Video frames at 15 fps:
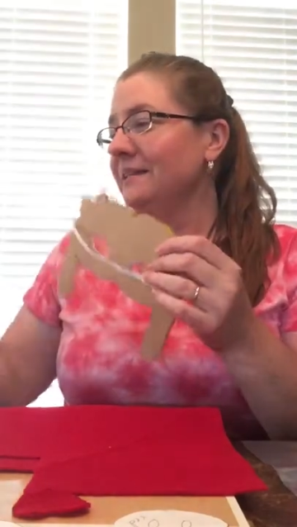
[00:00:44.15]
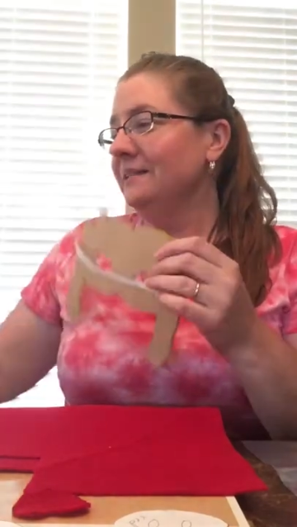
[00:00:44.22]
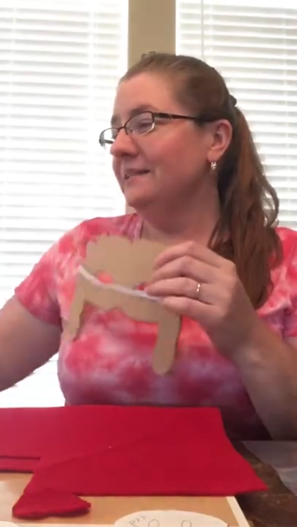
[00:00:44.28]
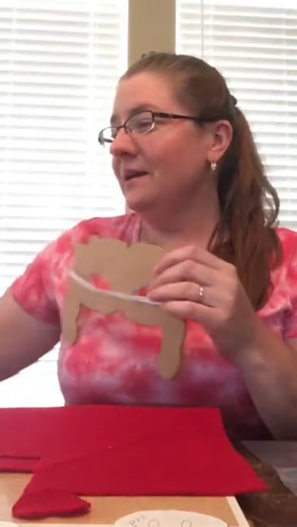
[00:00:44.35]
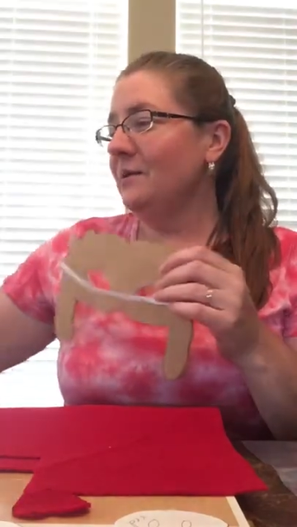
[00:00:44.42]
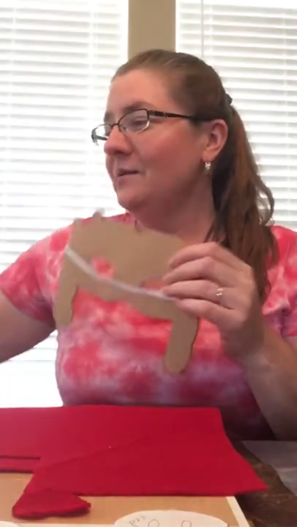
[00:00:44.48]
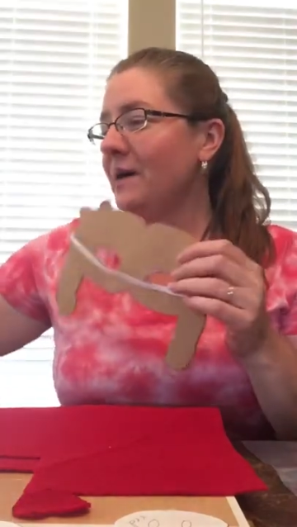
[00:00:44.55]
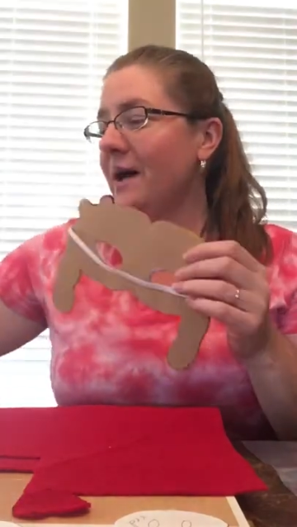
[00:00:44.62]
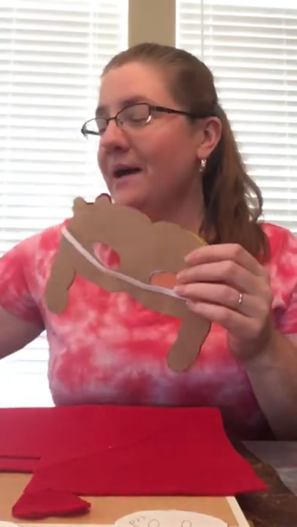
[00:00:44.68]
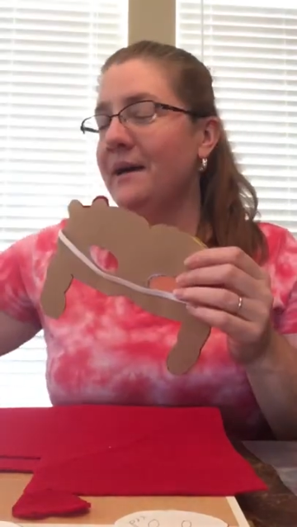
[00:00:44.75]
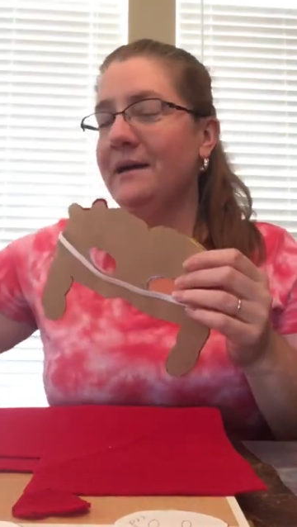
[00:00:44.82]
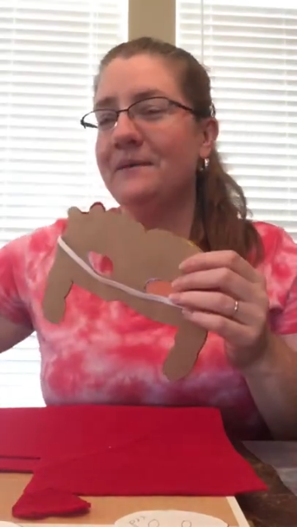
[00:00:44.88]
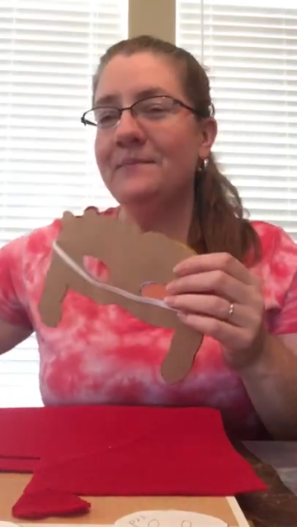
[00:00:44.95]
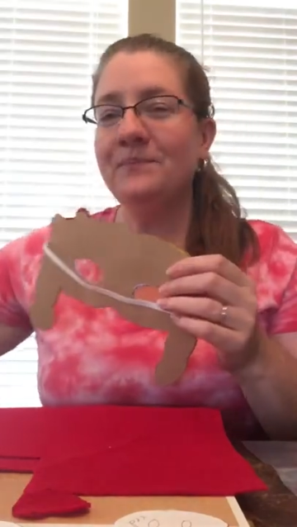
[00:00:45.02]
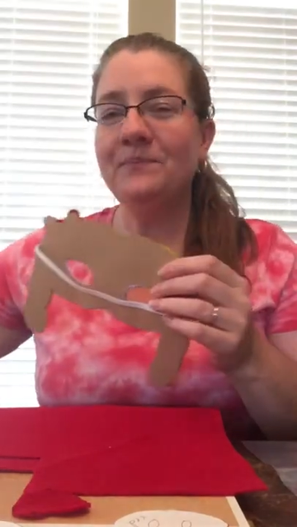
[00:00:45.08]
So
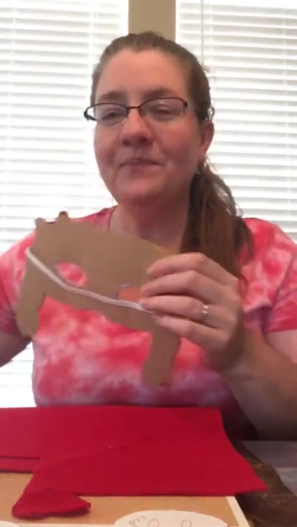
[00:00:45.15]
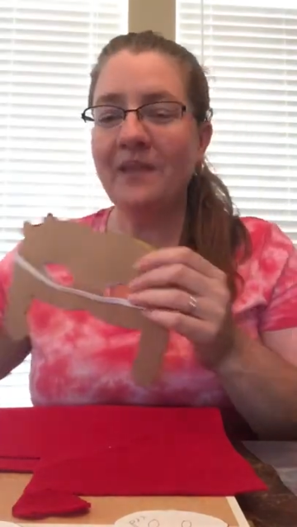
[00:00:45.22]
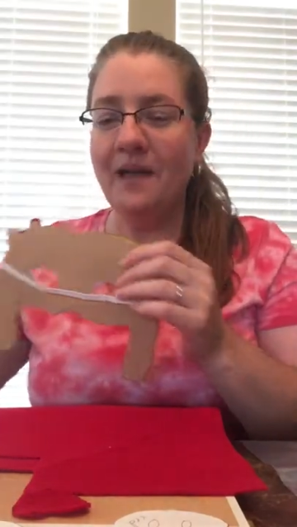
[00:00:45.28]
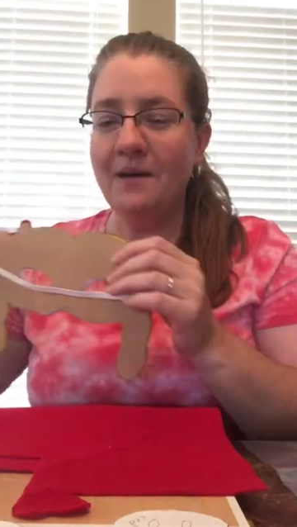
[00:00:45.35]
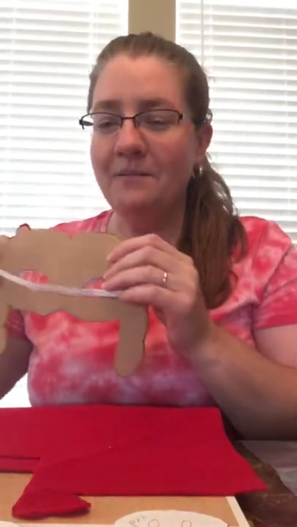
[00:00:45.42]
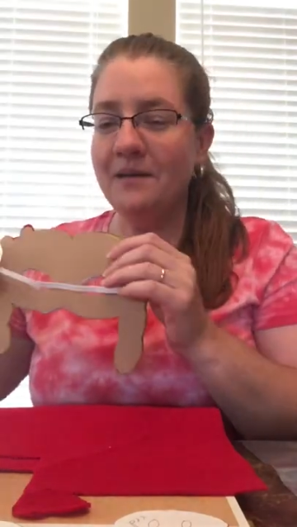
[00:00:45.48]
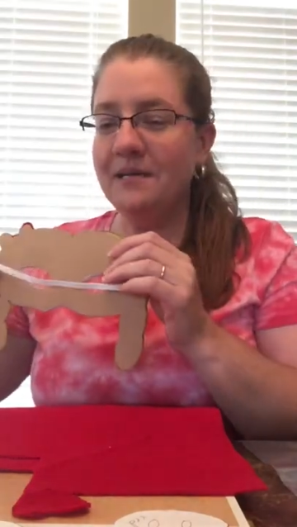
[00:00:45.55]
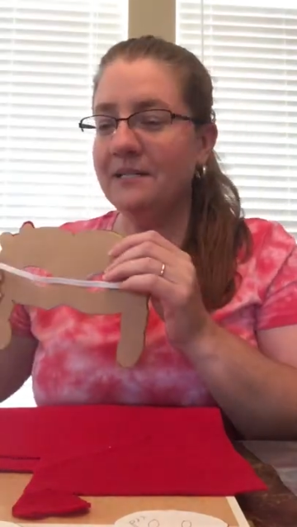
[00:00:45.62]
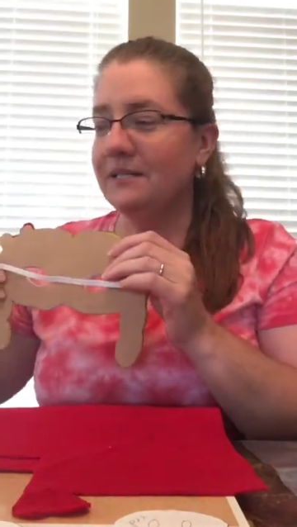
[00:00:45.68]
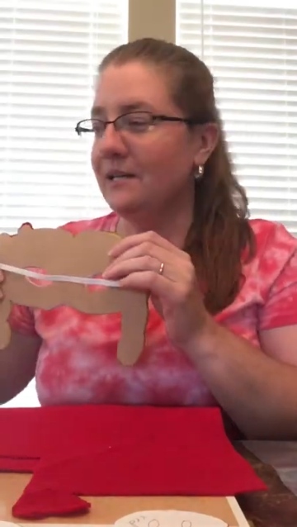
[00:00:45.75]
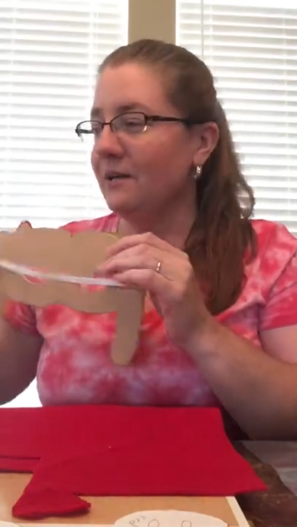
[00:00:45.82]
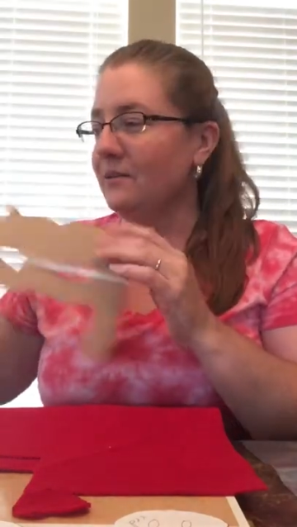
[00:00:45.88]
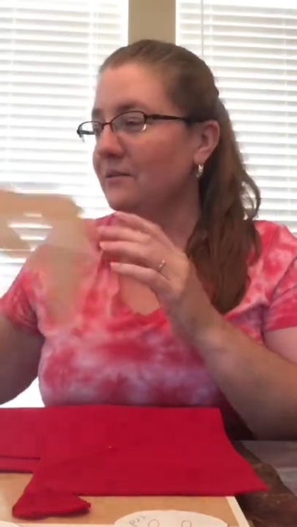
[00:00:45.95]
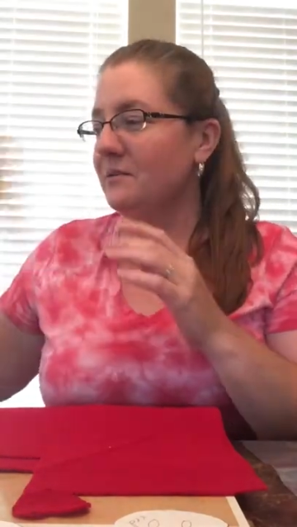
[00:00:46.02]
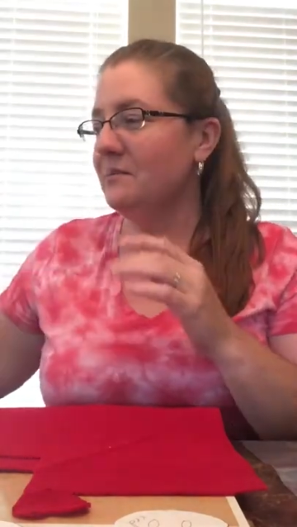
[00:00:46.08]
I'm going to show
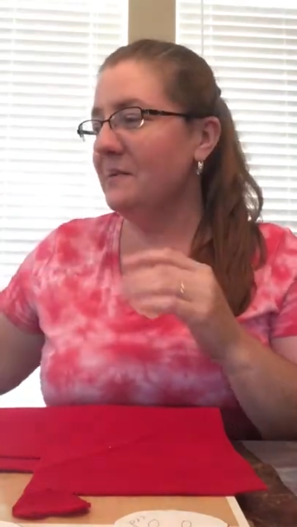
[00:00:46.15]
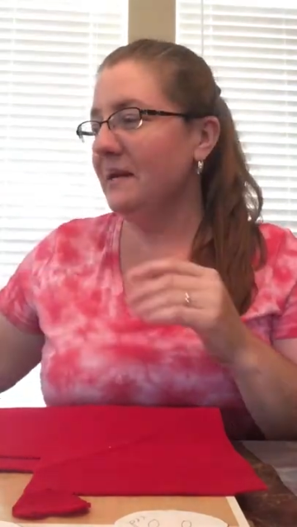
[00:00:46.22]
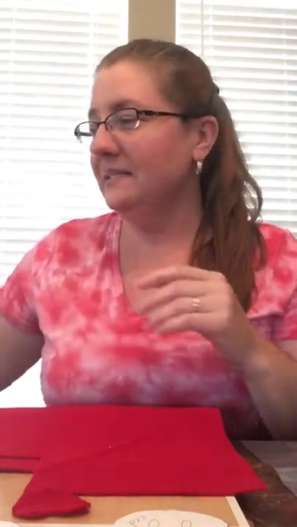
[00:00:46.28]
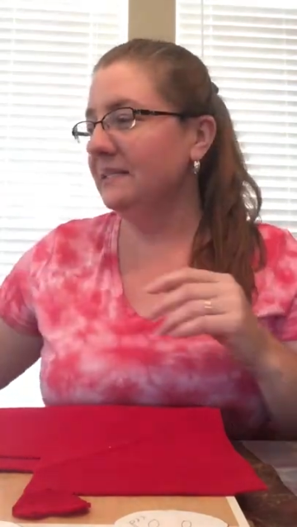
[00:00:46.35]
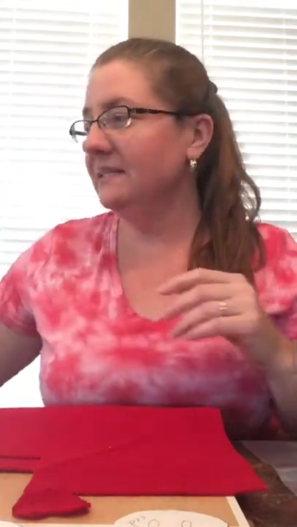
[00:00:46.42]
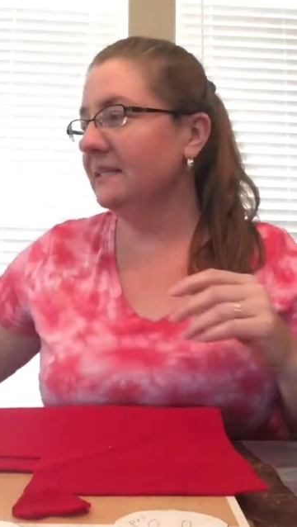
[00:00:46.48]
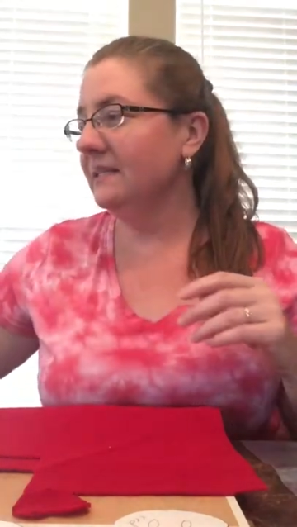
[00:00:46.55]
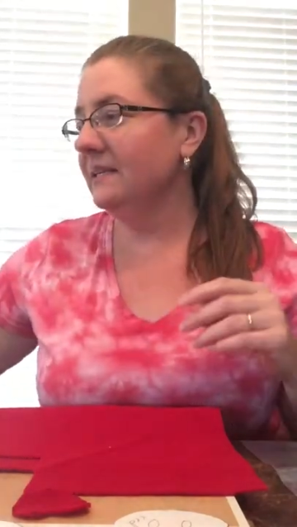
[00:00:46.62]
you a basic